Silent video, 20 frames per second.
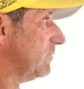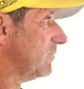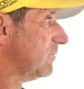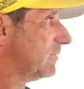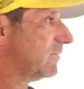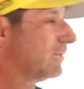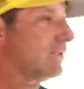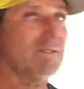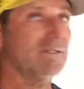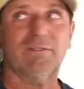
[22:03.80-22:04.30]

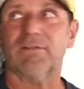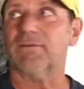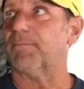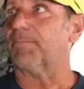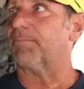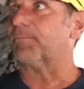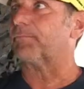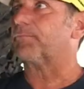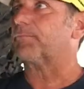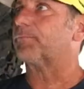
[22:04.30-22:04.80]
Yeah, a
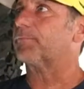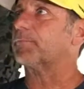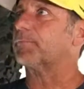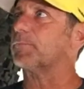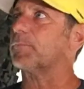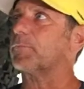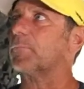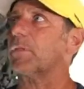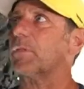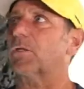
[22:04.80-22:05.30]
question from
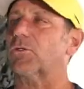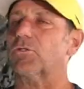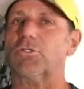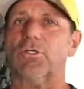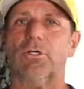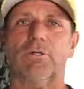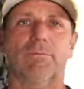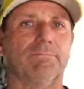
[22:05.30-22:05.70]
YouTube. He is sure.